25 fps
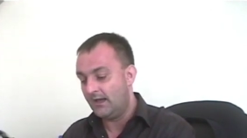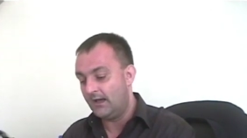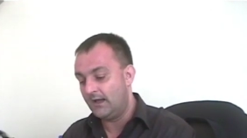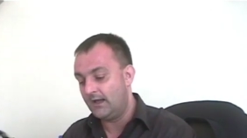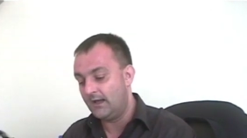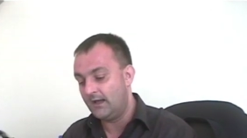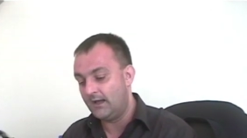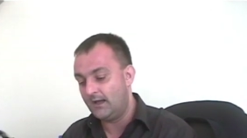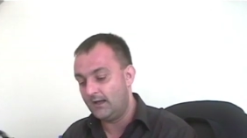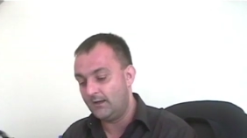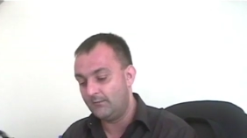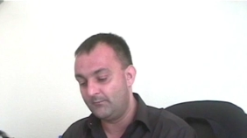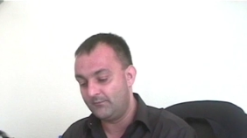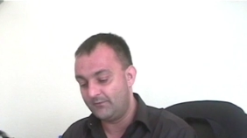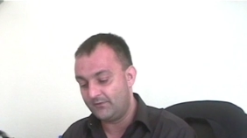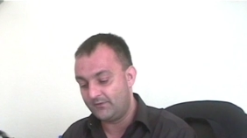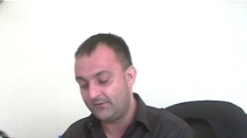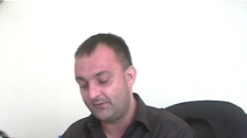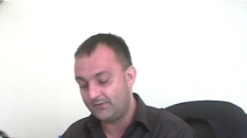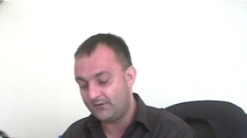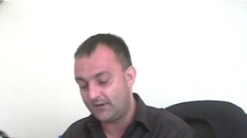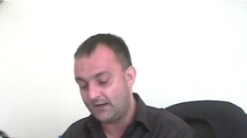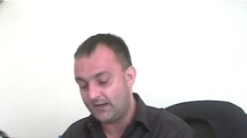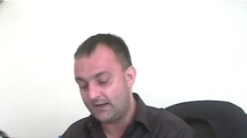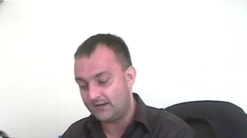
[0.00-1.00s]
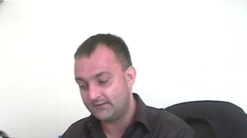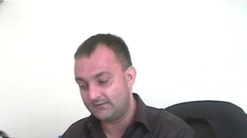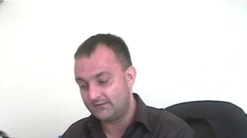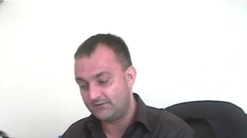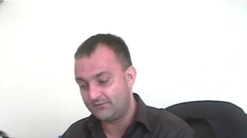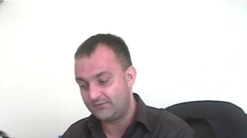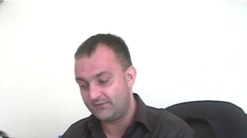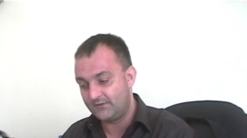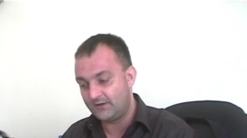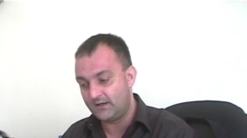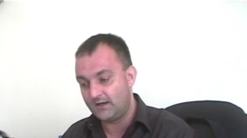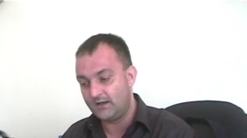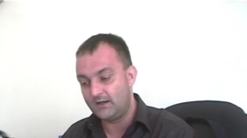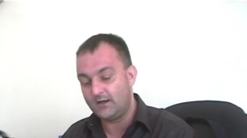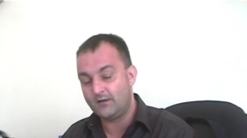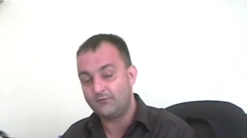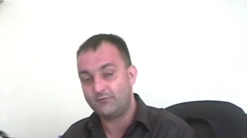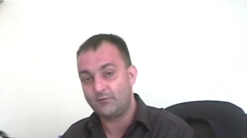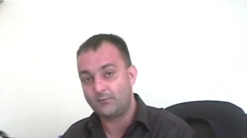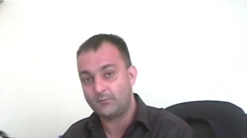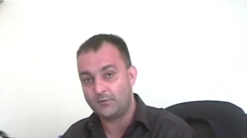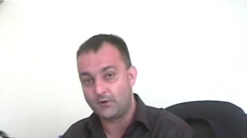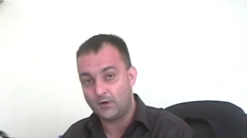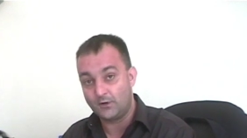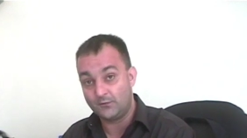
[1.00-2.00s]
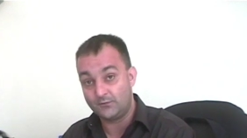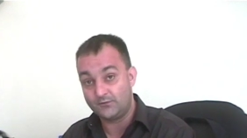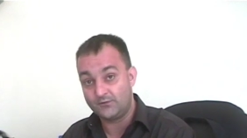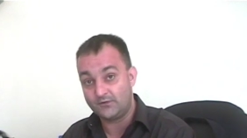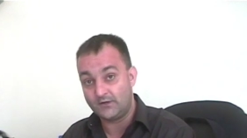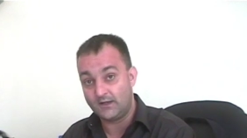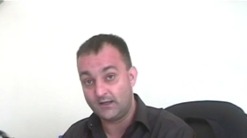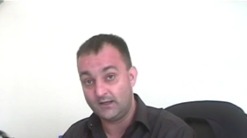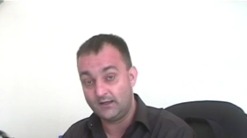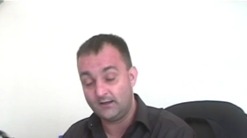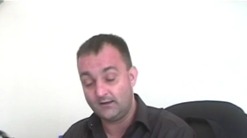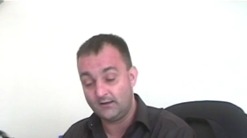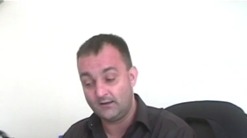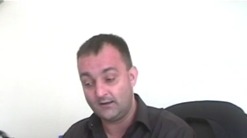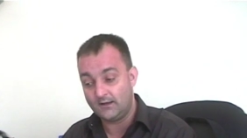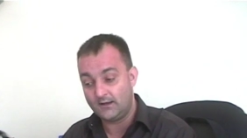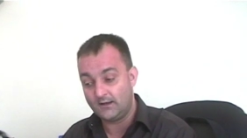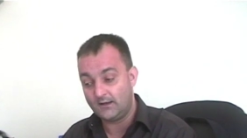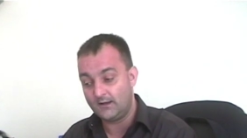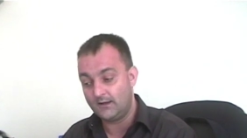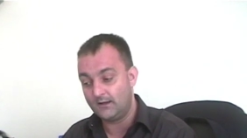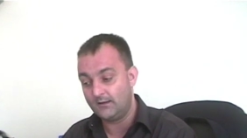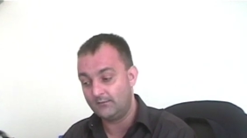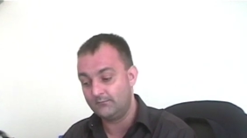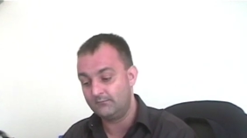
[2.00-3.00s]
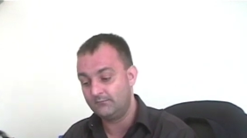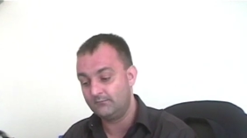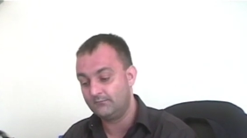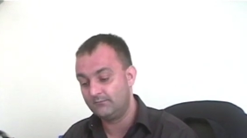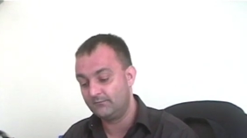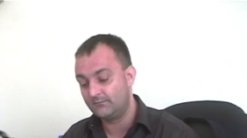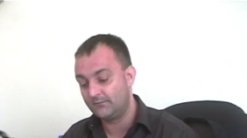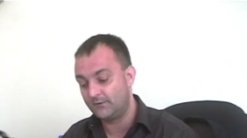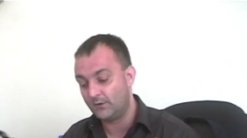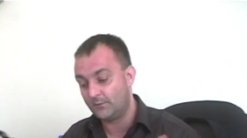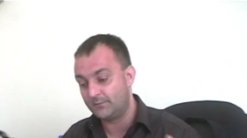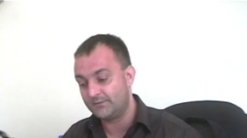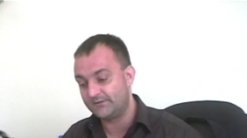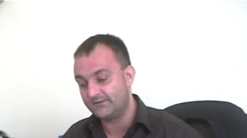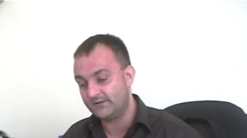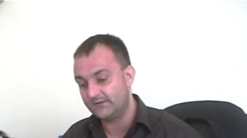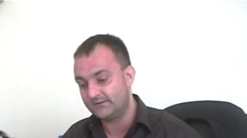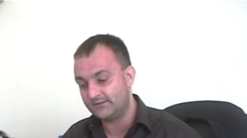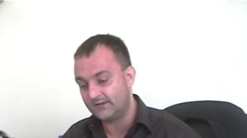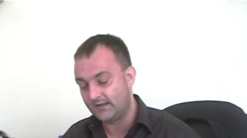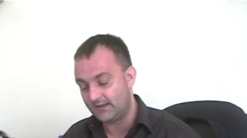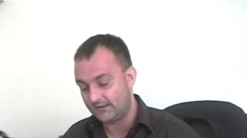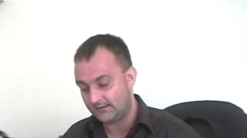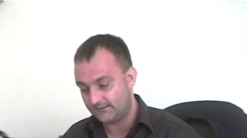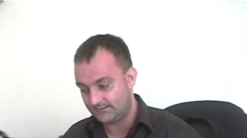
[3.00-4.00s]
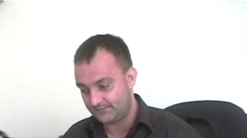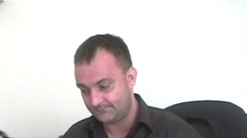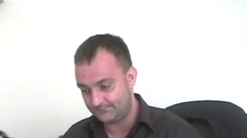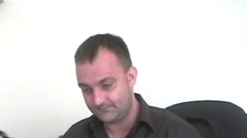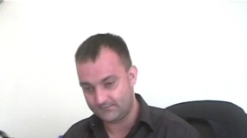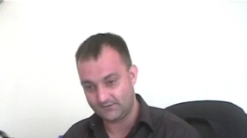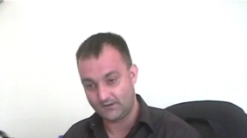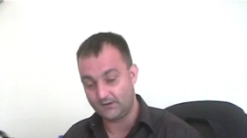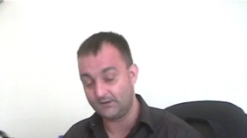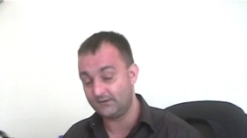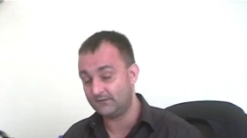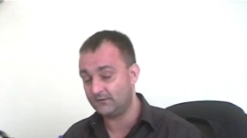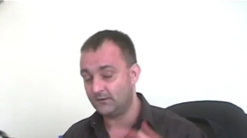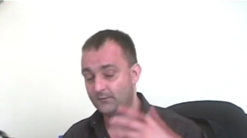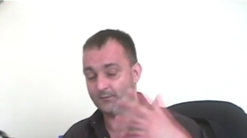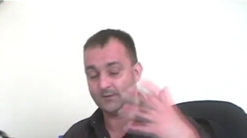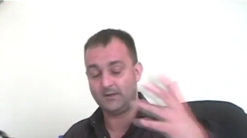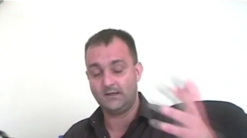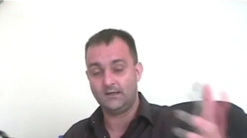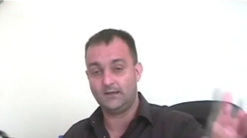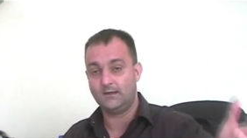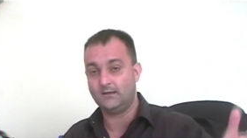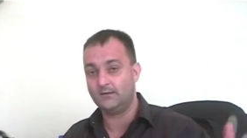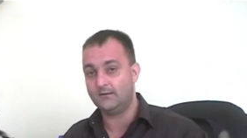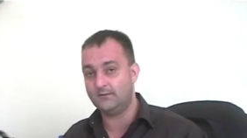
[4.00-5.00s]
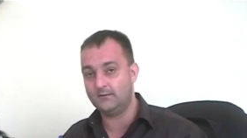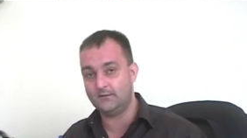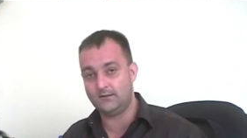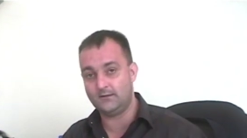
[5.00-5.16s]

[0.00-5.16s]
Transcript: um, that has a fear of approaching um, the opposite sex. So this could be a